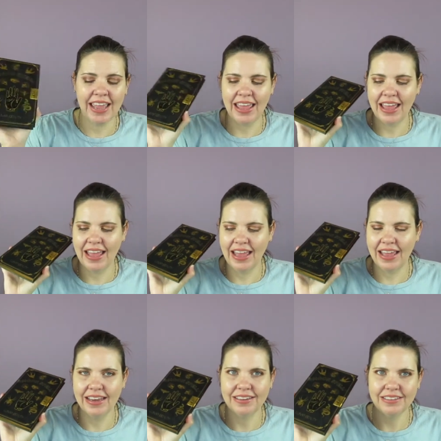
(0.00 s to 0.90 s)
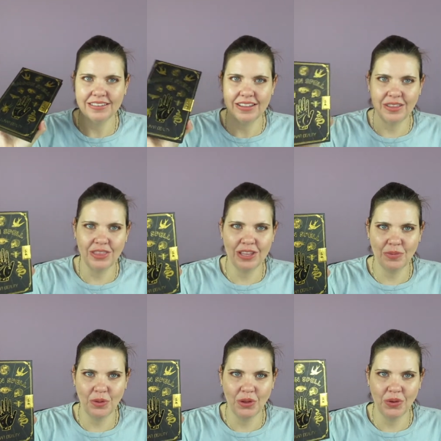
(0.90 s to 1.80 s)
and
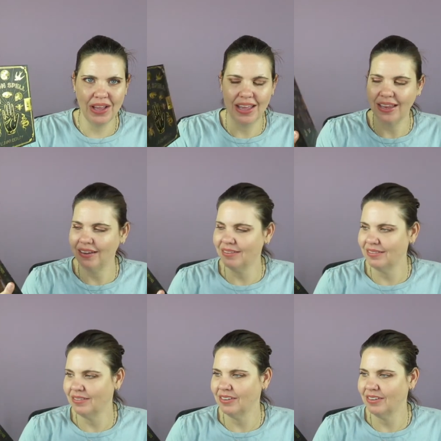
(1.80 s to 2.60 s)
then we'll go ahead.